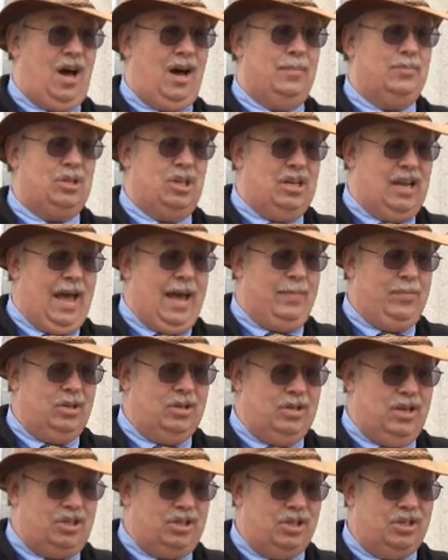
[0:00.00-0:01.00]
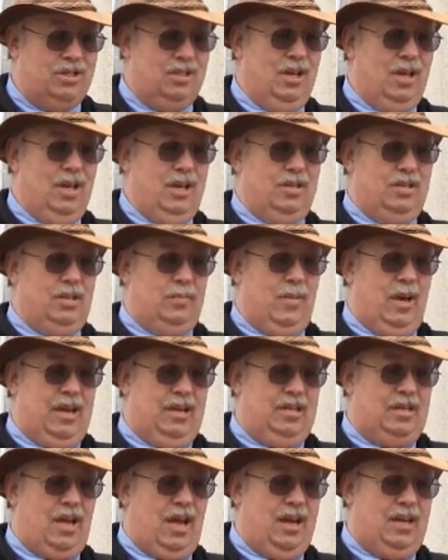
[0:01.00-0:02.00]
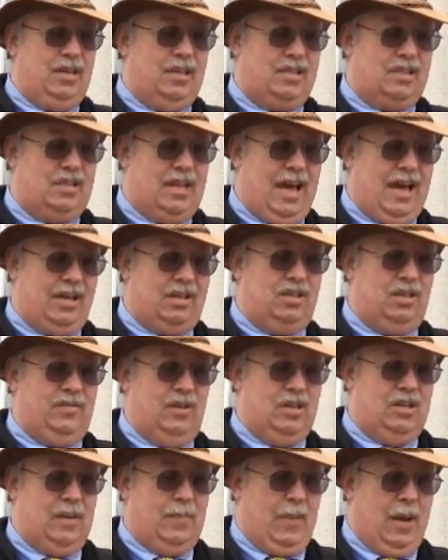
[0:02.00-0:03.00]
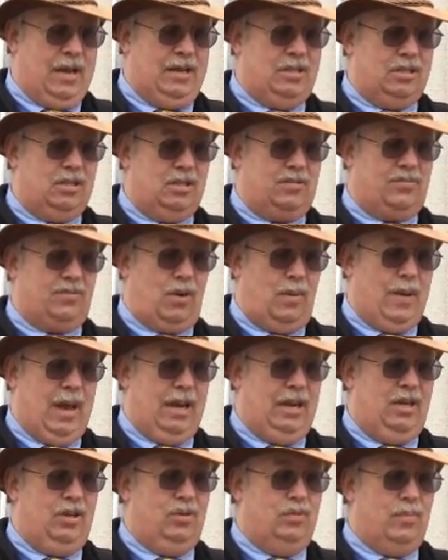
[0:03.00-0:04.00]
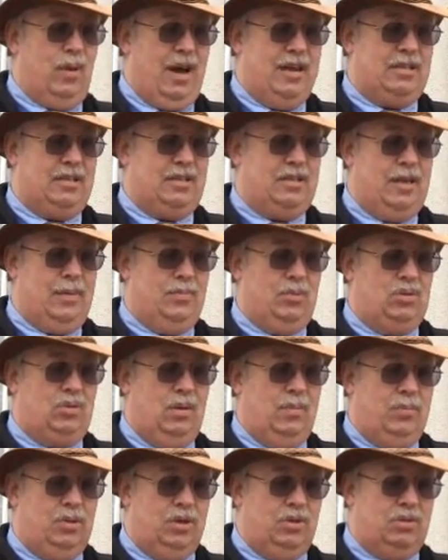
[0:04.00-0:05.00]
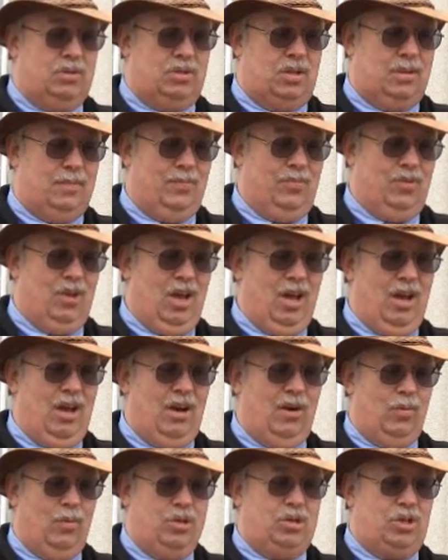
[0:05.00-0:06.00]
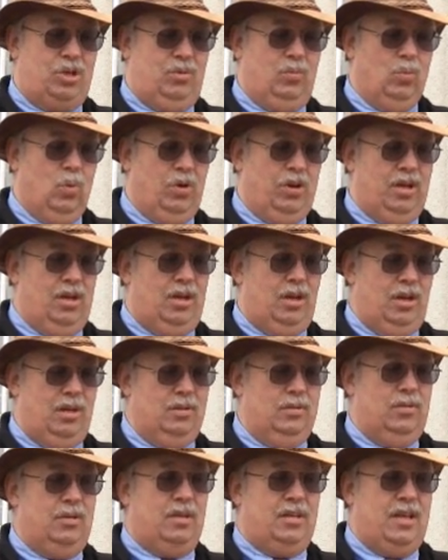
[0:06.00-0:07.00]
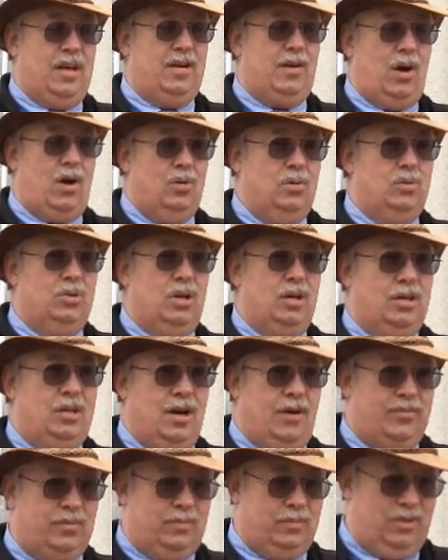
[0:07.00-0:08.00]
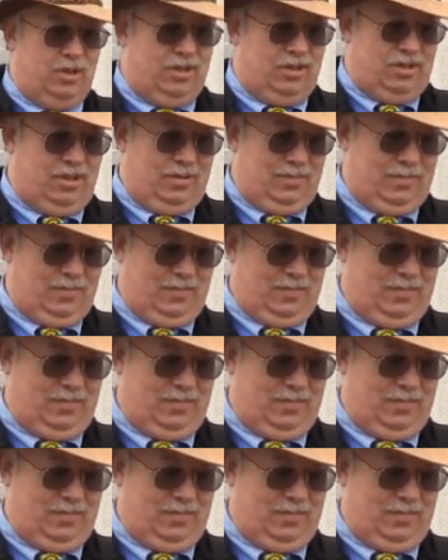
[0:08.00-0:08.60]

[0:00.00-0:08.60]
arms and ammunition to maintain a status of independence from any who might attempt to abuse them, which would include their own government.